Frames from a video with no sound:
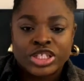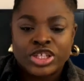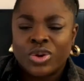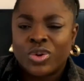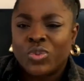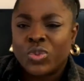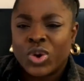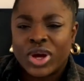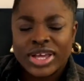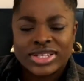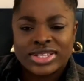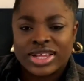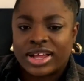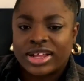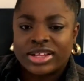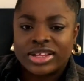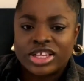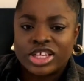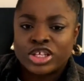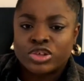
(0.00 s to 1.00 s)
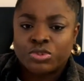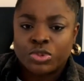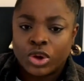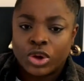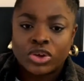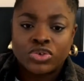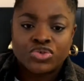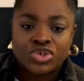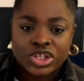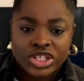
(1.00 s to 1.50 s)
So what exactly is
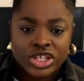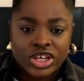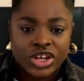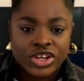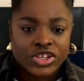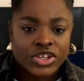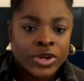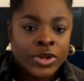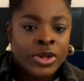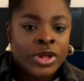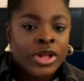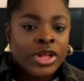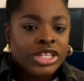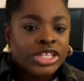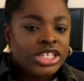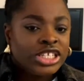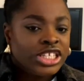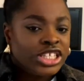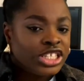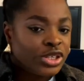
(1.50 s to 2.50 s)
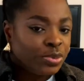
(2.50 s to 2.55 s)
product research? This is the